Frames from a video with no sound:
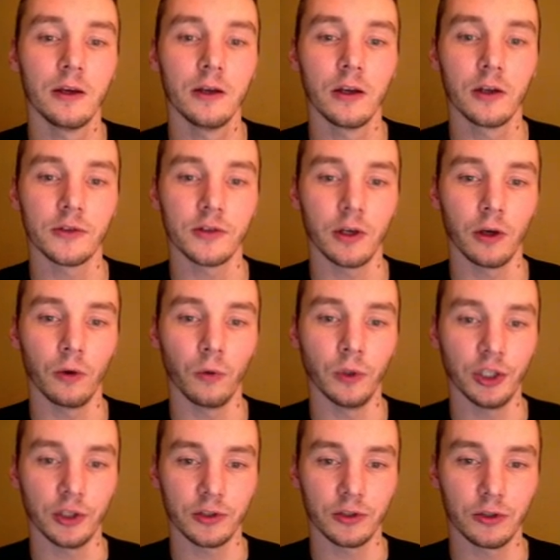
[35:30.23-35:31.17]
so we
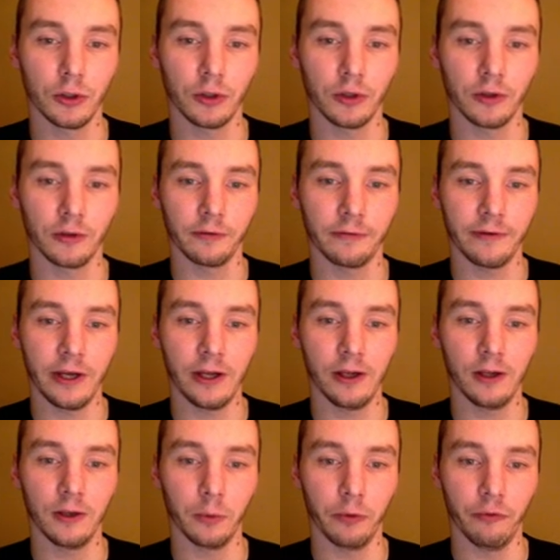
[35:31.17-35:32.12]
just look at the
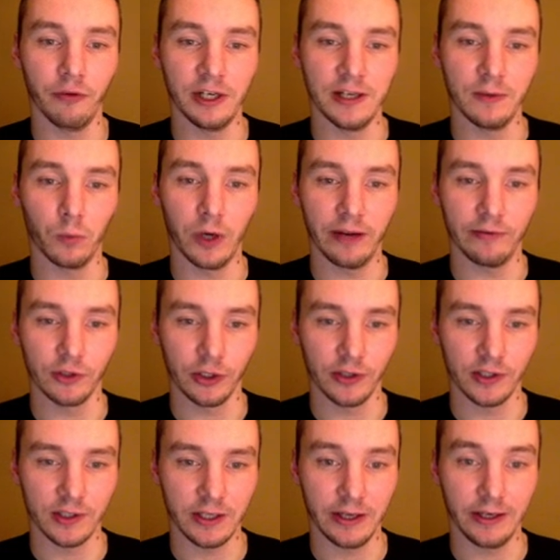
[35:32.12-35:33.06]
file and we read in whatever's on
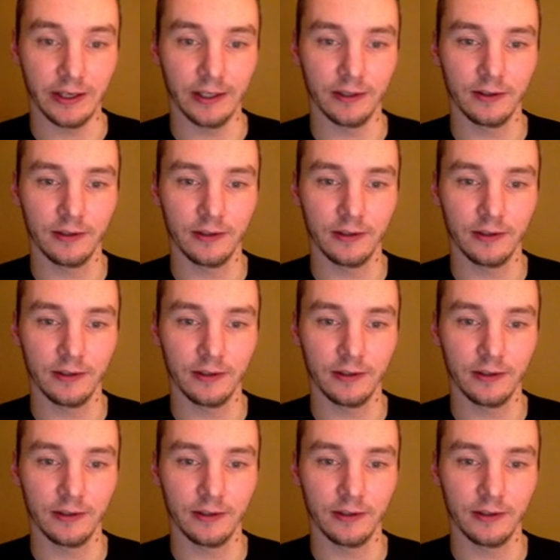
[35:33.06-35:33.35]
this line.